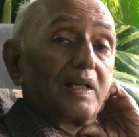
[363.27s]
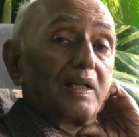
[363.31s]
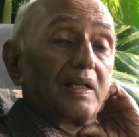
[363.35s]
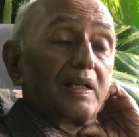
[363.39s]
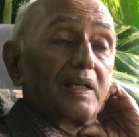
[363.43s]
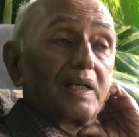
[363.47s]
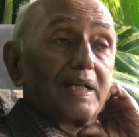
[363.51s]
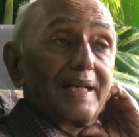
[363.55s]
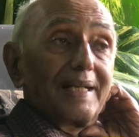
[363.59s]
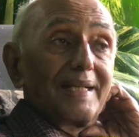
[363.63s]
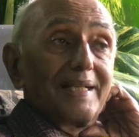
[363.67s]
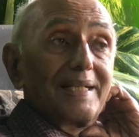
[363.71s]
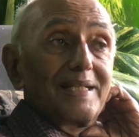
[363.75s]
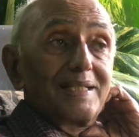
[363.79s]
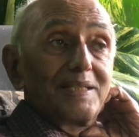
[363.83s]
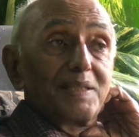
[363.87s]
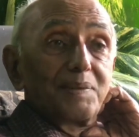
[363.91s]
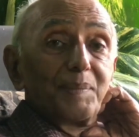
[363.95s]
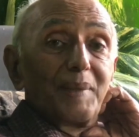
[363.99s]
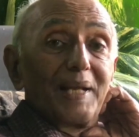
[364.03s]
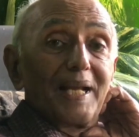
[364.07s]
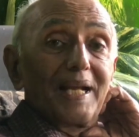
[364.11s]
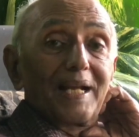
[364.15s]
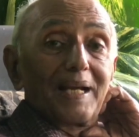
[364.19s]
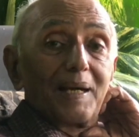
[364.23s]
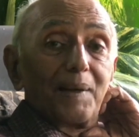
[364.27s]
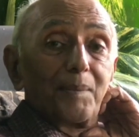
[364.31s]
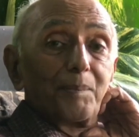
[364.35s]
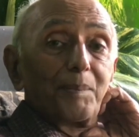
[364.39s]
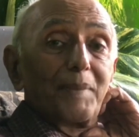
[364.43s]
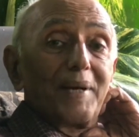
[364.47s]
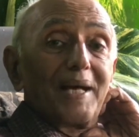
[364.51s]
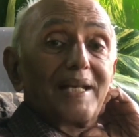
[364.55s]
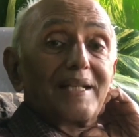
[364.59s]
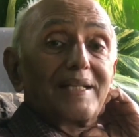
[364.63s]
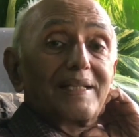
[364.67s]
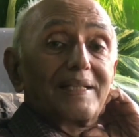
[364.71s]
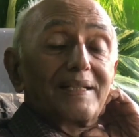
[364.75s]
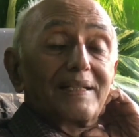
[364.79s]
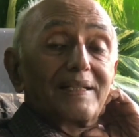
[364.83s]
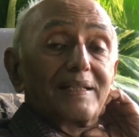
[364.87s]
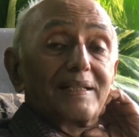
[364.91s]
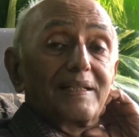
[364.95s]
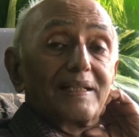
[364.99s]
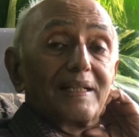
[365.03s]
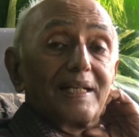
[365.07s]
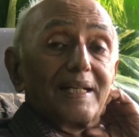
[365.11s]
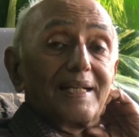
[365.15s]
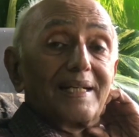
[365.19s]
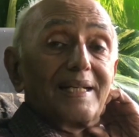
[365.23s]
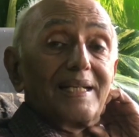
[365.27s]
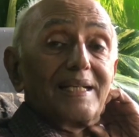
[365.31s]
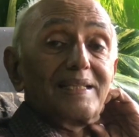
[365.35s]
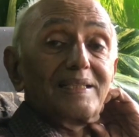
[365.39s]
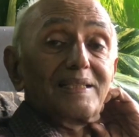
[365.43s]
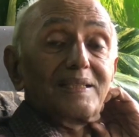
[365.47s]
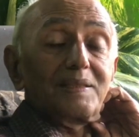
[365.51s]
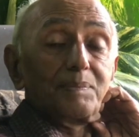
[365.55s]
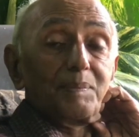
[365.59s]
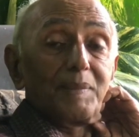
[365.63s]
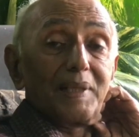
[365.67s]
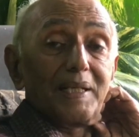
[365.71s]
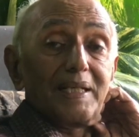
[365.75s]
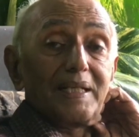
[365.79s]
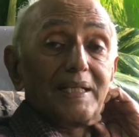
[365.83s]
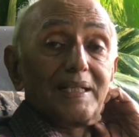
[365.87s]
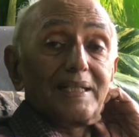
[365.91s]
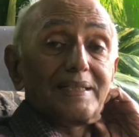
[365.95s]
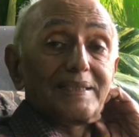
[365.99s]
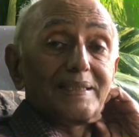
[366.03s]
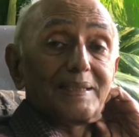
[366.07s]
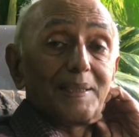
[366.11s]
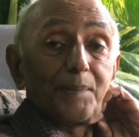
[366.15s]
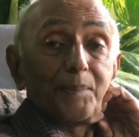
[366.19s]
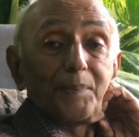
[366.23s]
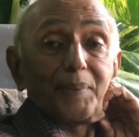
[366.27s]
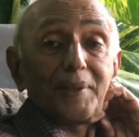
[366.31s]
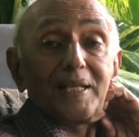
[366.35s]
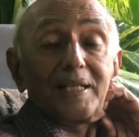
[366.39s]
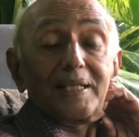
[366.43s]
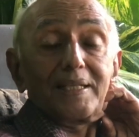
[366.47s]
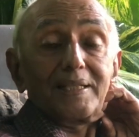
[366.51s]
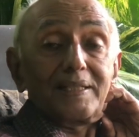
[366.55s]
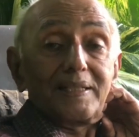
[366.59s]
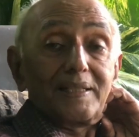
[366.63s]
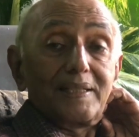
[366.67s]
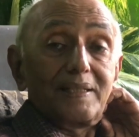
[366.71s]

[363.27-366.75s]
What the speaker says: Eddies may combine, eddies may separate.